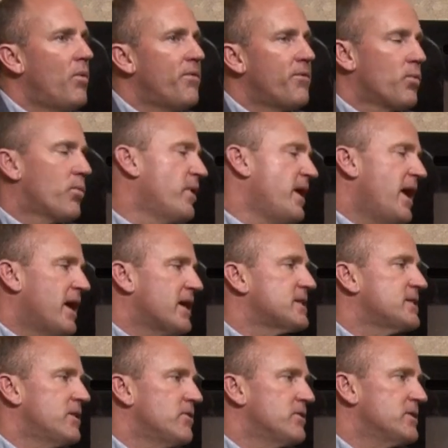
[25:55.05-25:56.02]
REACT
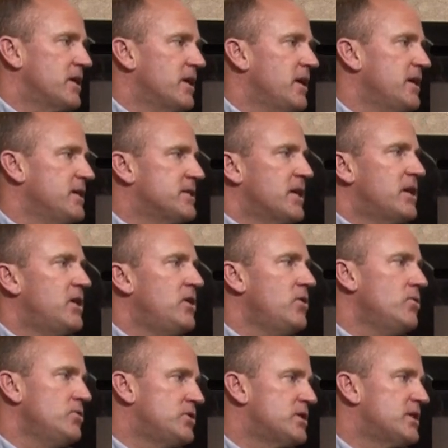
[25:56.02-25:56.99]
Center is a
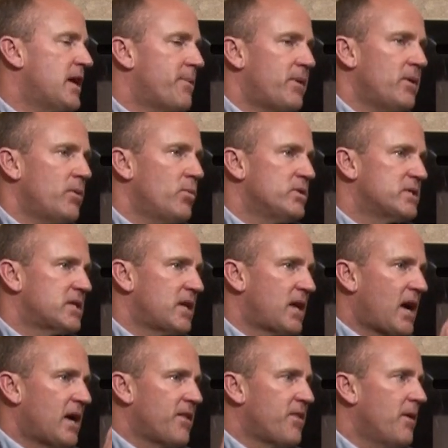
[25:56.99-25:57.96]
huge step. It was
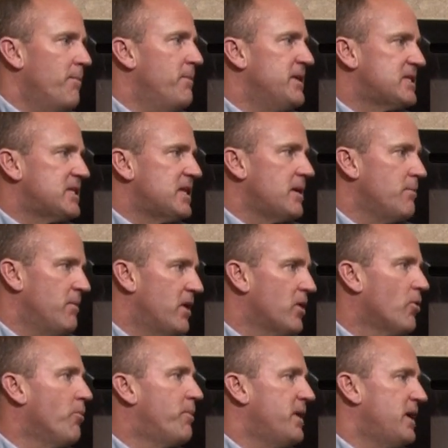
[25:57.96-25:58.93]
kind of the missing
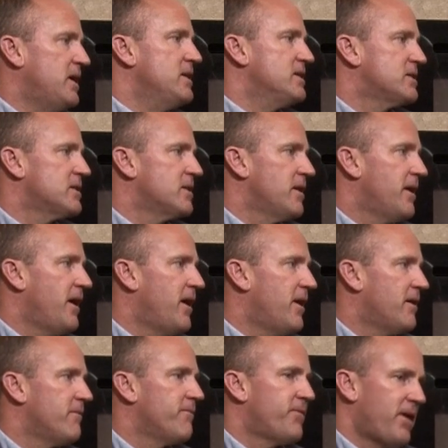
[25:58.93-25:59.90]
middle piece,
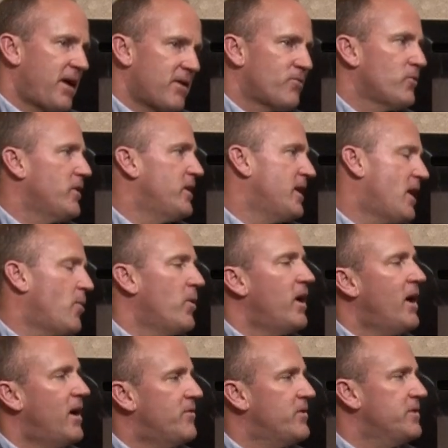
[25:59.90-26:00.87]
and thankfully now we
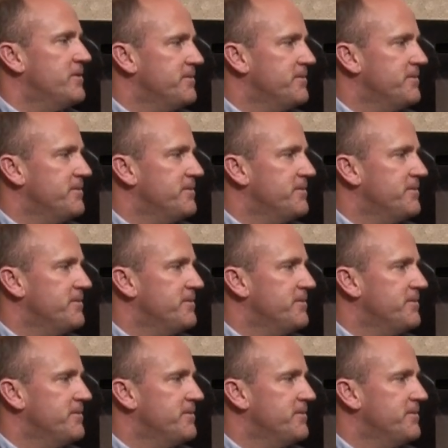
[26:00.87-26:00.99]
have it.